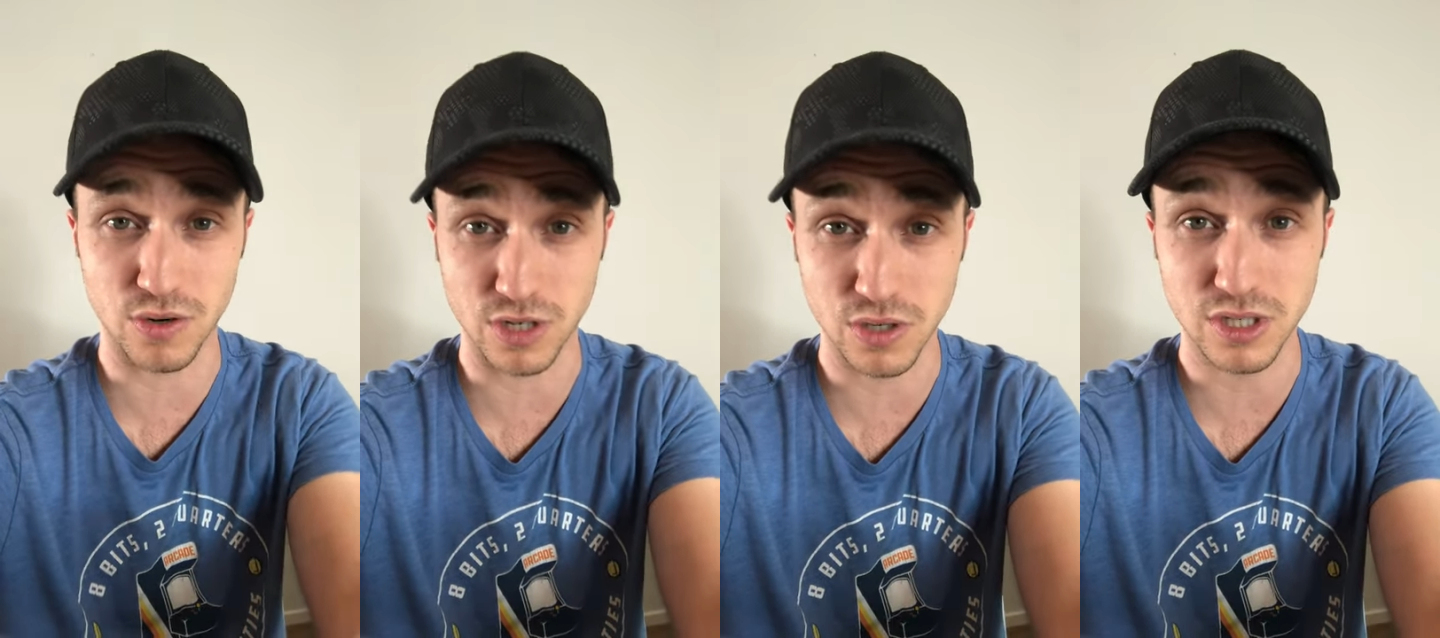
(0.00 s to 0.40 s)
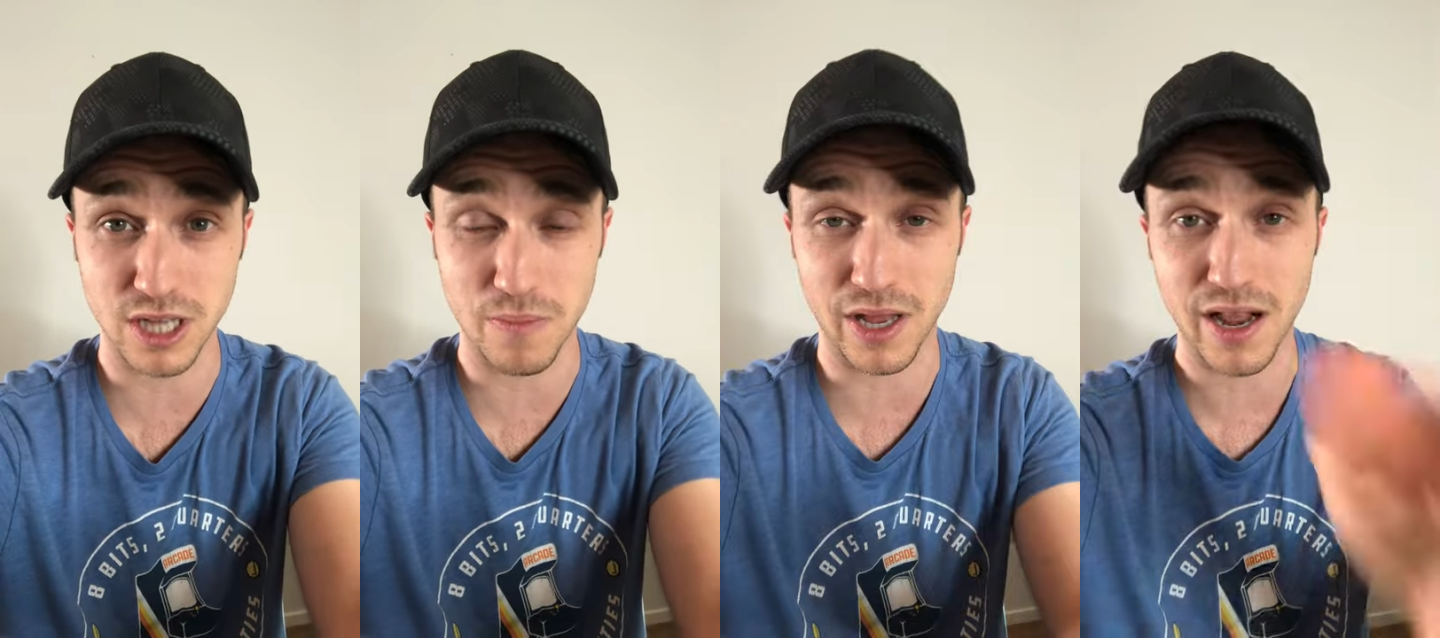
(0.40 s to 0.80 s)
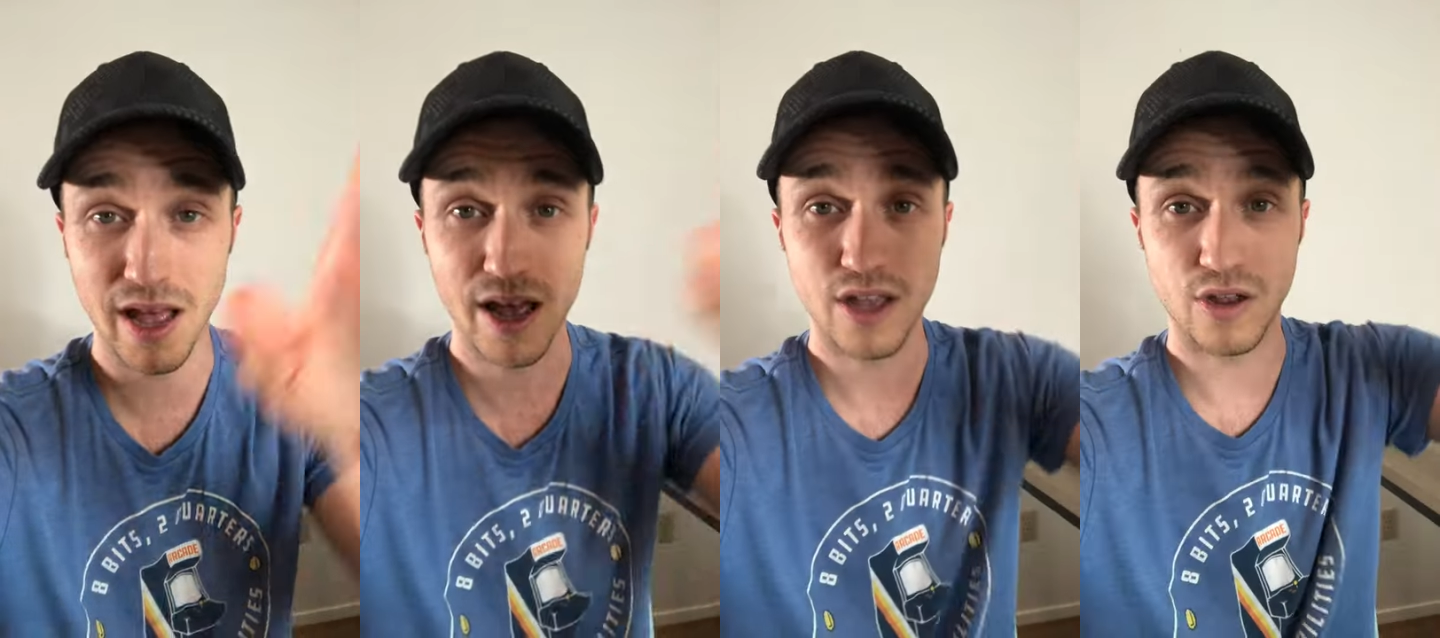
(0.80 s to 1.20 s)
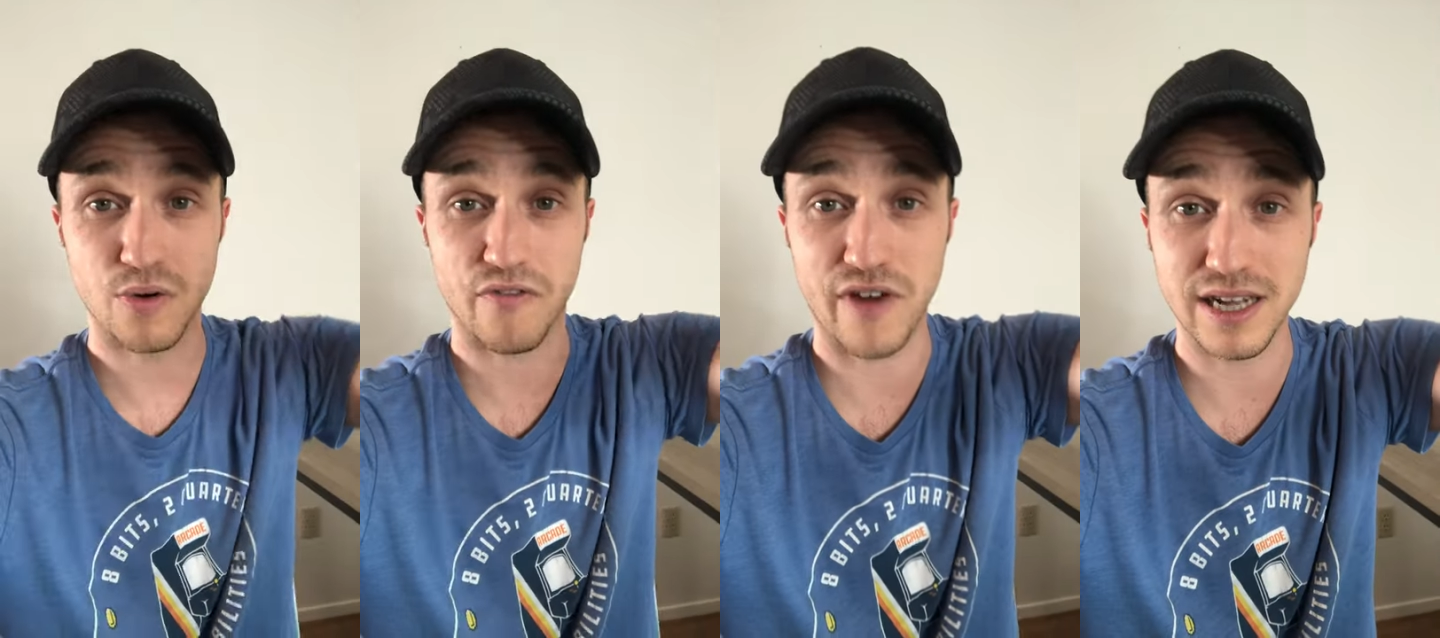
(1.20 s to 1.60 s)
or do something, you know,
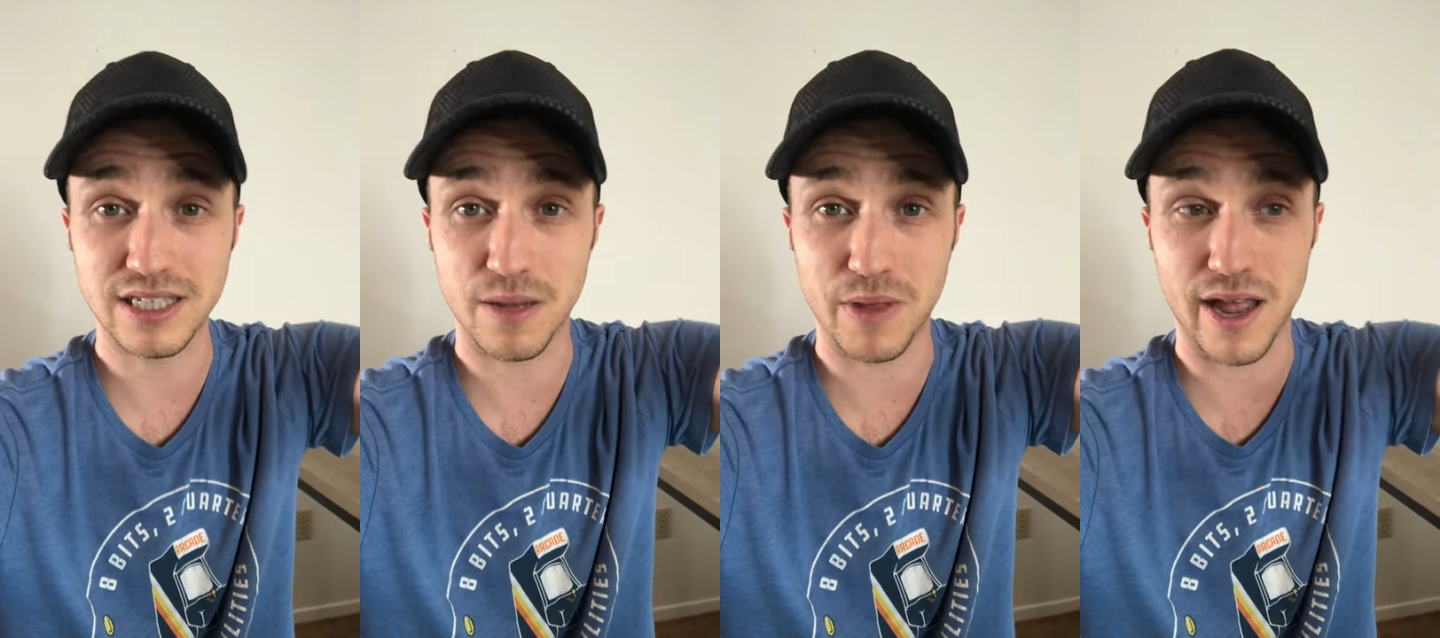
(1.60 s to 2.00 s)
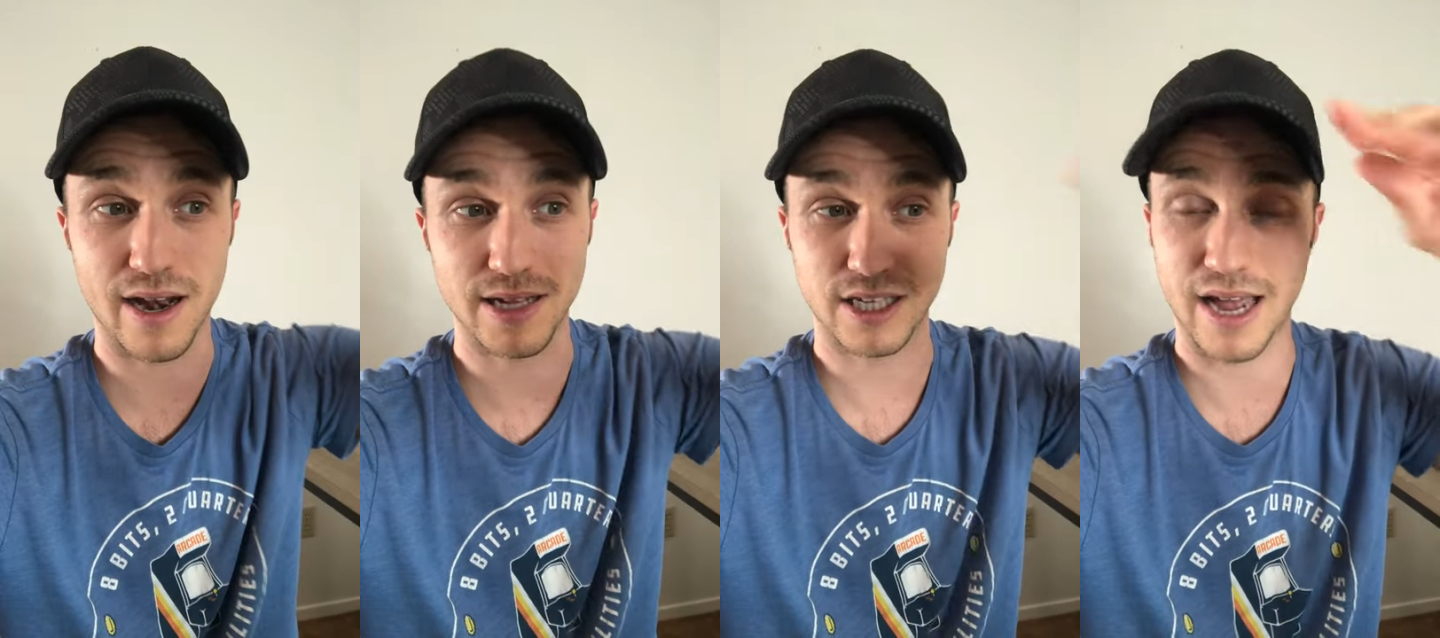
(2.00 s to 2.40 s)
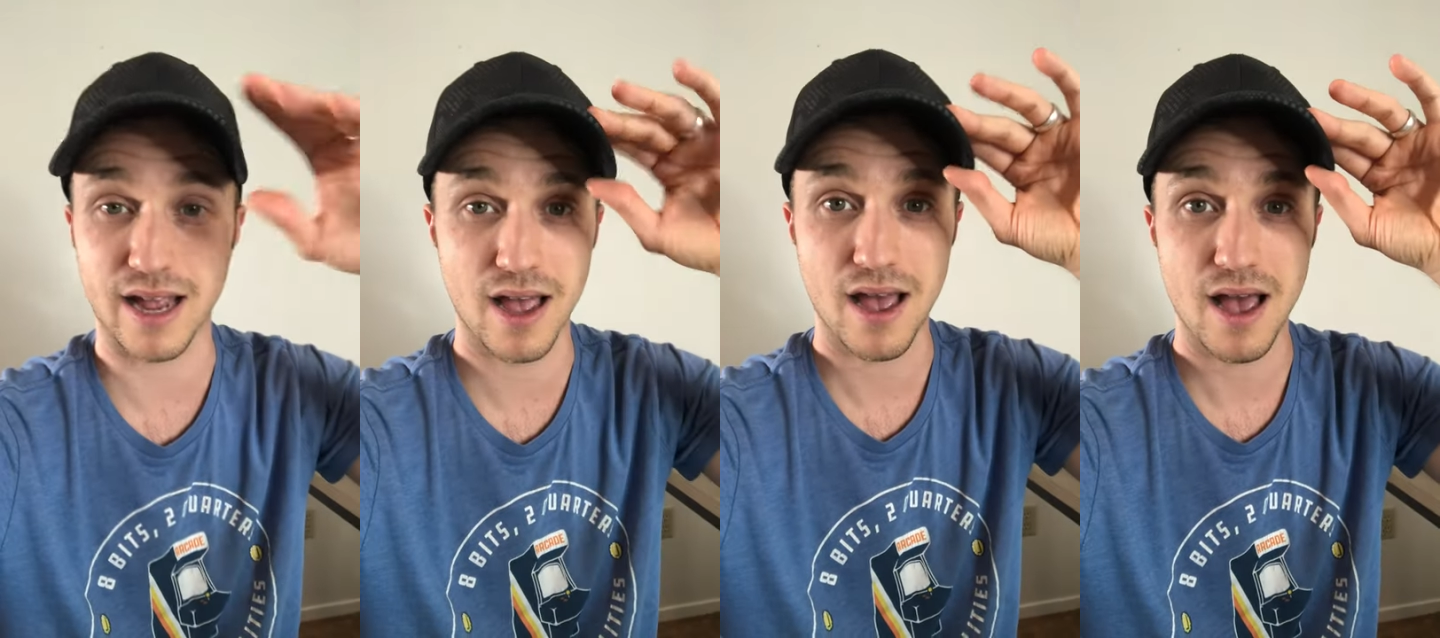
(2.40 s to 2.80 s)
or find something. And it's like,